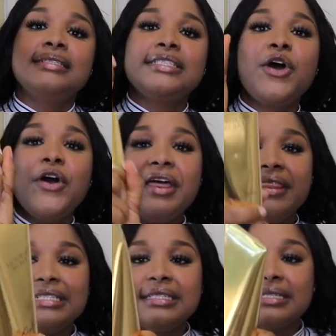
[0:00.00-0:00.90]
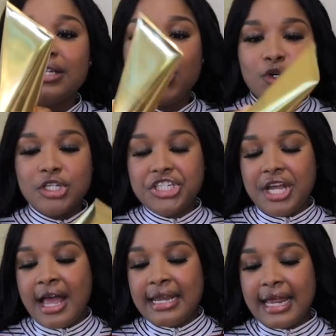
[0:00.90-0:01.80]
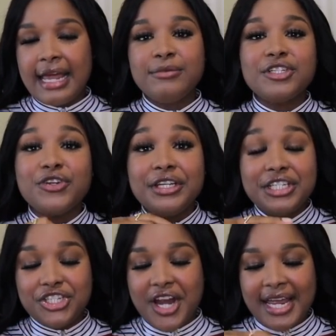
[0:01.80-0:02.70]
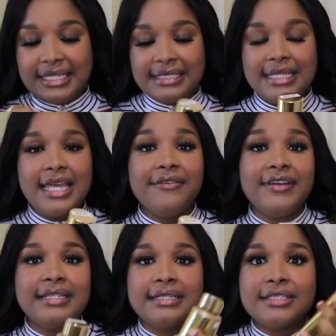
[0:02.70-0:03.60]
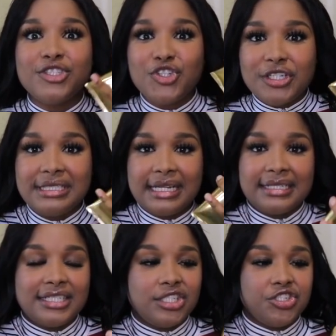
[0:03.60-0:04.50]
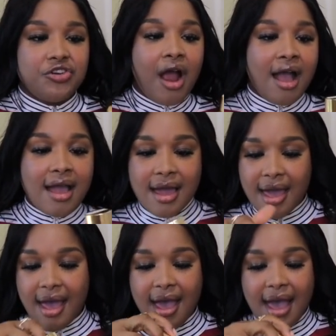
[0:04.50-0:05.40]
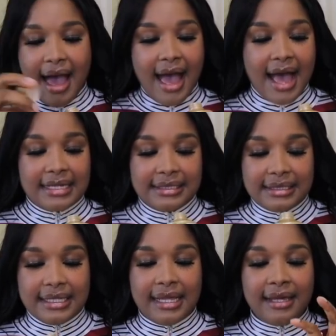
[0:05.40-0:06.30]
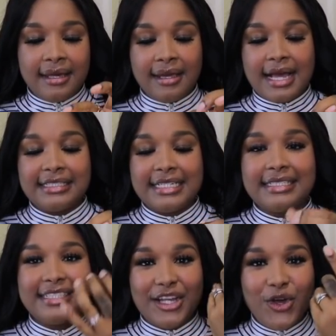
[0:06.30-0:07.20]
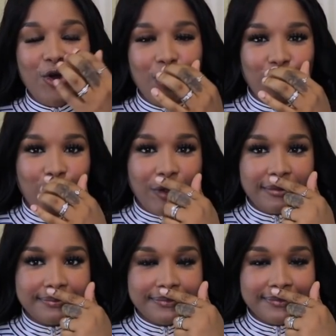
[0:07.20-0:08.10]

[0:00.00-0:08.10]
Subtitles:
So this is the lotion, and I'm just going to try to see if it is just as strong as they say cologne.